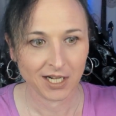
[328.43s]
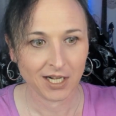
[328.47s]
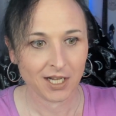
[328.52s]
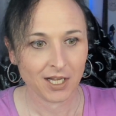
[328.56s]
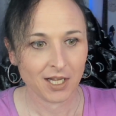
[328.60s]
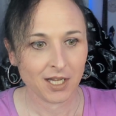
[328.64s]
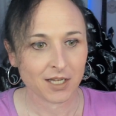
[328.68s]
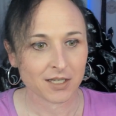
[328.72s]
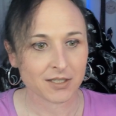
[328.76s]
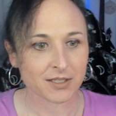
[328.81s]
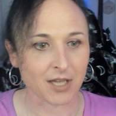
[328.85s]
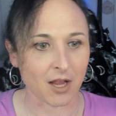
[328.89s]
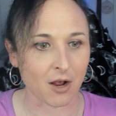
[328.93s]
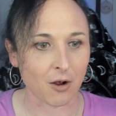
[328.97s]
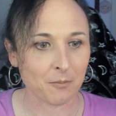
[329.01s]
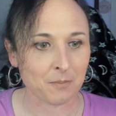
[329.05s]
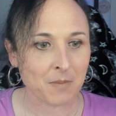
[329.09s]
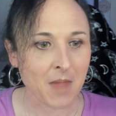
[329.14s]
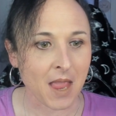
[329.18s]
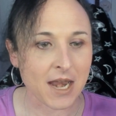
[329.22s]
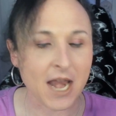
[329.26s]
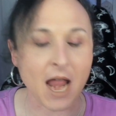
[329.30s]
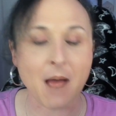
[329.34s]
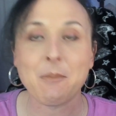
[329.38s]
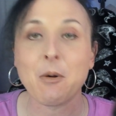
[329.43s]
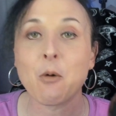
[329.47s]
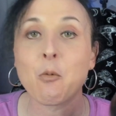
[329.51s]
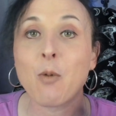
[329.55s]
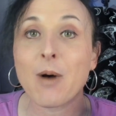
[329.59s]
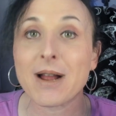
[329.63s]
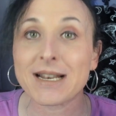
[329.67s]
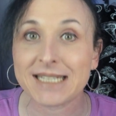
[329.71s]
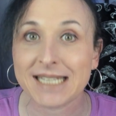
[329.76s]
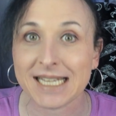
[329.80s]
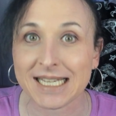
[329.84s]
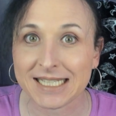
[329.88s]
So now, but
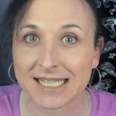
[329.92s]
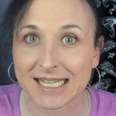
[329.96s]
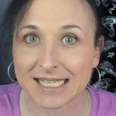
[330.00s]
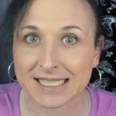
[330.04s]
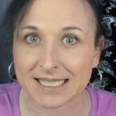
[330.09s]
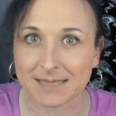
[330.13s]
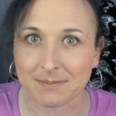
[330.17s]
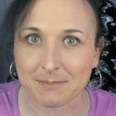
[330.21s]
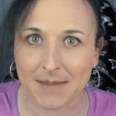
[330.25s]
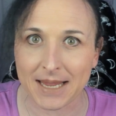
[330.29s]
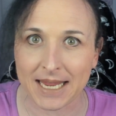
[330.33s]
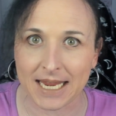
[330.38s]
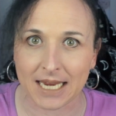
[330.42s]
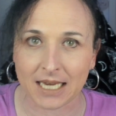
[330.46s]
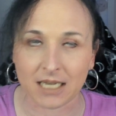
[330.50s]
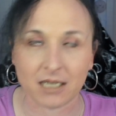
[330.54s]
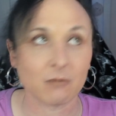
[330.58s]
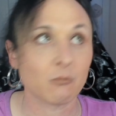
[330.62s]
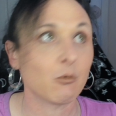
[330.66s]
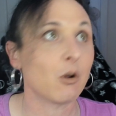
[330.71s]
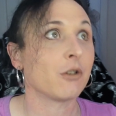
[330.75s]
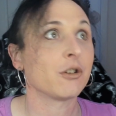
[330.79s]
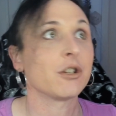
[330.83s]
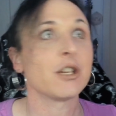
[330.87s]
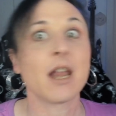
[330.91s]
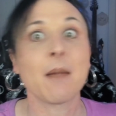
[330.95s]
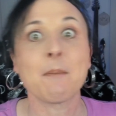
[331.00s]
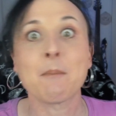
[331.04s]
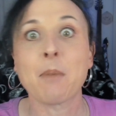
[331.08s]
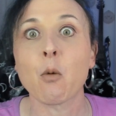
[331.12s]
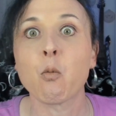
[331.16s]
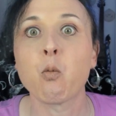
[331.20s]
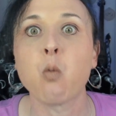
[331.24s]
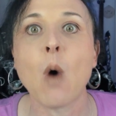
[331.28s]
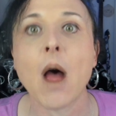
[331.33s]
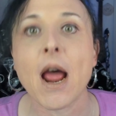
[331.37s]
what does this mean? Well, number
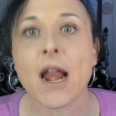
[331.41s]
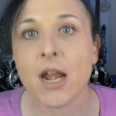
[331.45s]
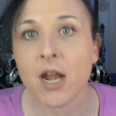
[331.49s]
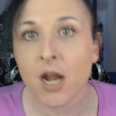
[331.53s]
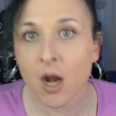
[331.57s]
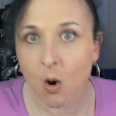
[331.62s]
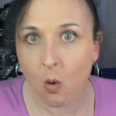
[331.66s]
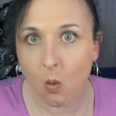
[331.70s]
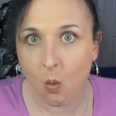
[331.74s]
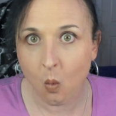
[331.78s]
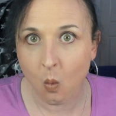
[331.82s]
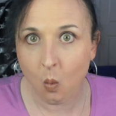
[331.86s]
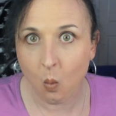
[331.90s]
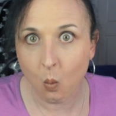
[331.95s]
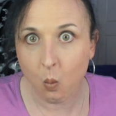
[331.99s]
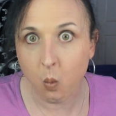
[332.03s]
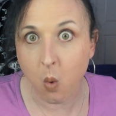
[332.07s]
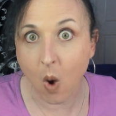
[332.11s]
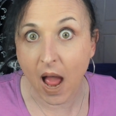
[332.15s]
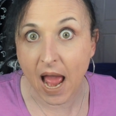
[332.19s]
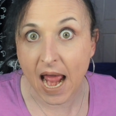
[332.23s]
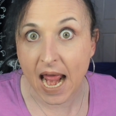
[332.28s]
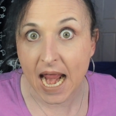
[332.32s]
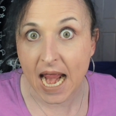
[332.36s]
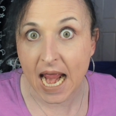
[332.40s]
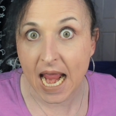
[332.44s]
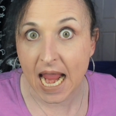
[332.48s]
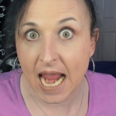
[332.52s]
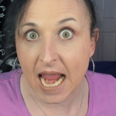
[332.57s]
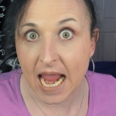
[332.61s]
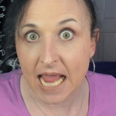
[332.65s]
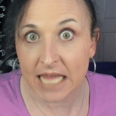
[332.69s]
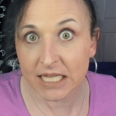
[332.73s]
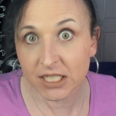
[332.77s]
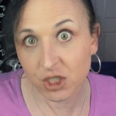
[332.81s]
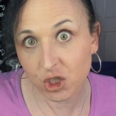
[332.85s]
one, what
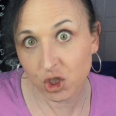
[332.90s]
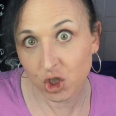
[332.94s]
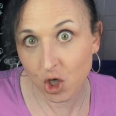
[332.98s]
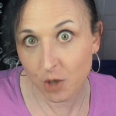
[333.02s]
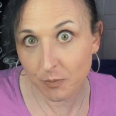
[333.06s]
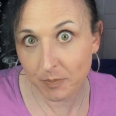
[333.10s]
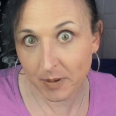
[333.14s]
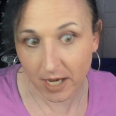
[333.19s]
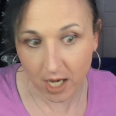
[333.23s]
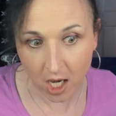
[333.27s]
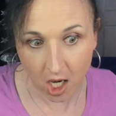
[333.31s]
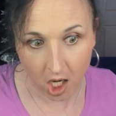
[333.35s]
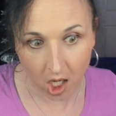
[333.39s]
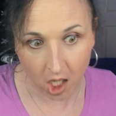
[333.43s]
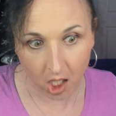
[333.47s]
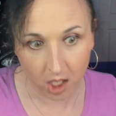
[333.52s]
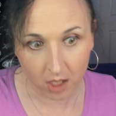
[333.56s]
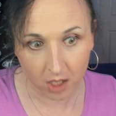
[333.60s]
is Jupiter?